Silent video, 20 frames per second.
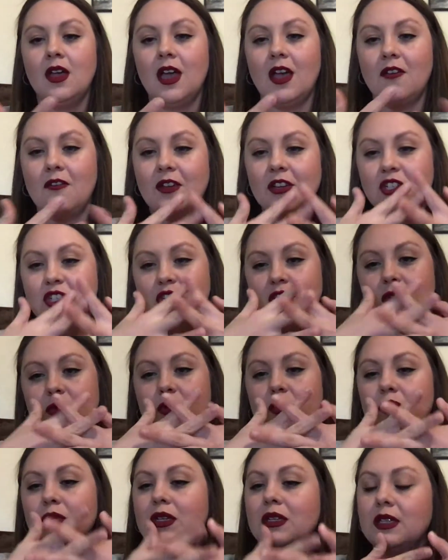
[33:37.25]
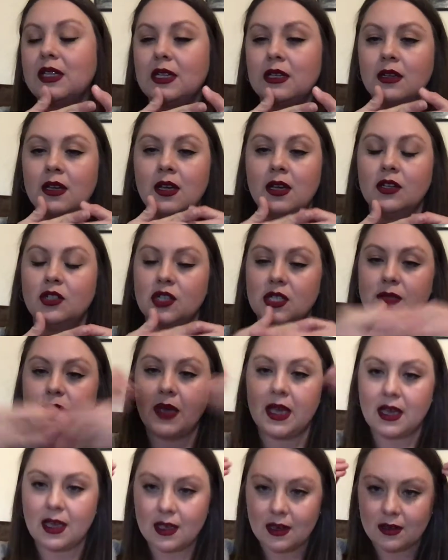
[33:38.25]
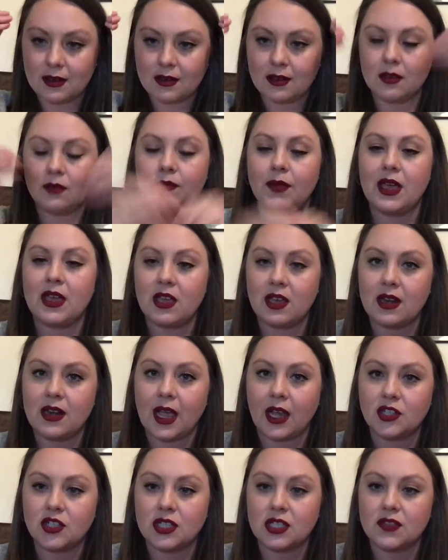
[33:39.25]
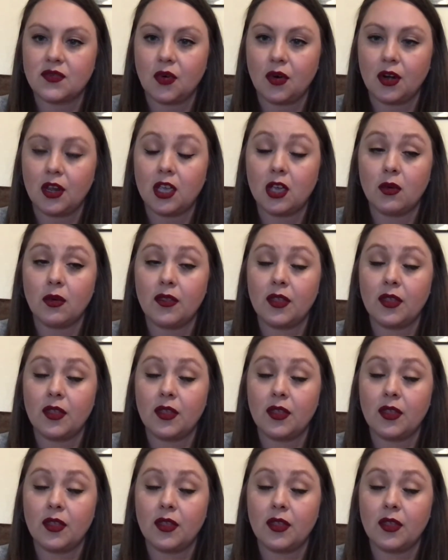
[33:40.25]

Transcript: eventually will really just make connections for you.